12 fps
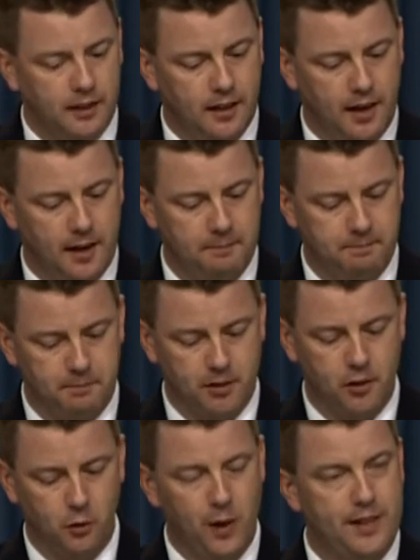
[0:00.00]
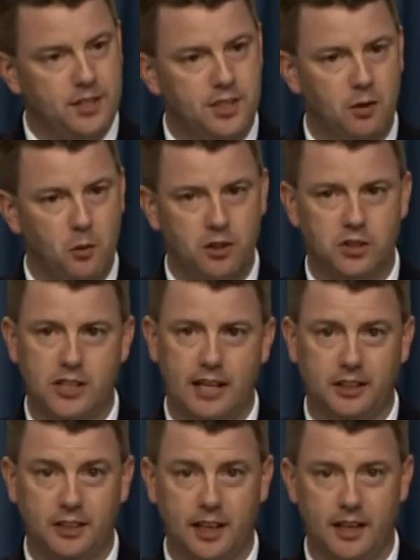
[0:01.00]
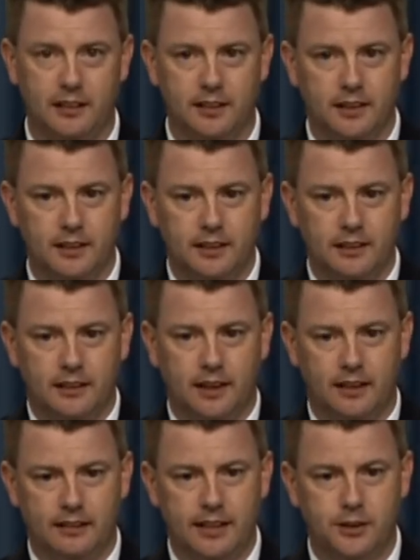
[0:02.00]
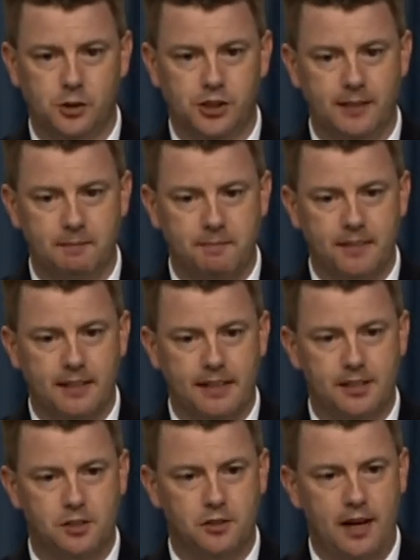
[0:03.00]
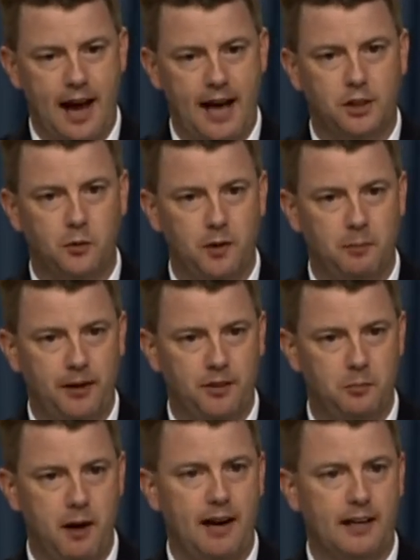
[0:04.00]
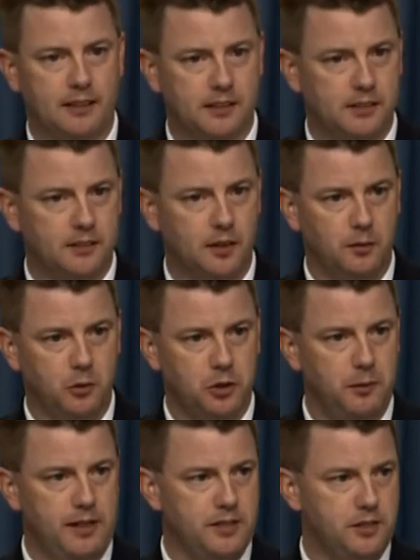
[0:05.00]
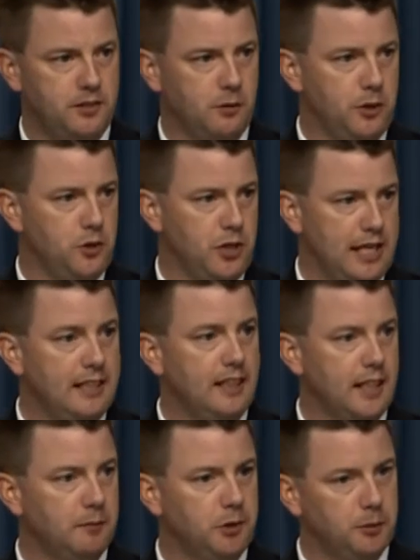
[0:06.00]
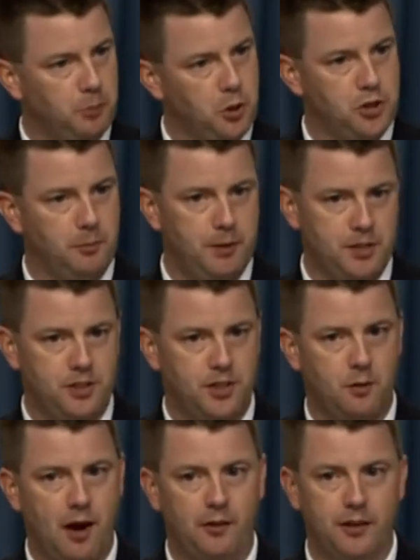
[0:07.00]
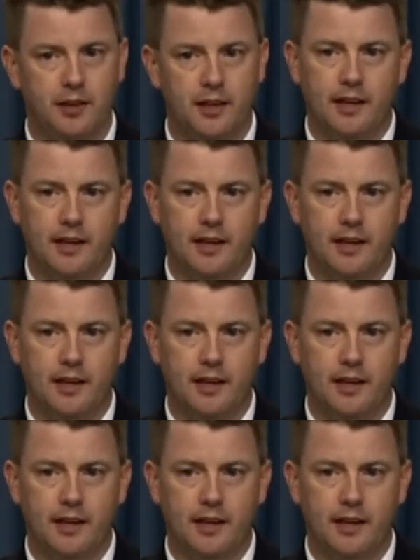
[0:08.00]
The way this thing works is actually kind of interesting. It's actuated by pneumatics, which means that we use helium to push a piston around.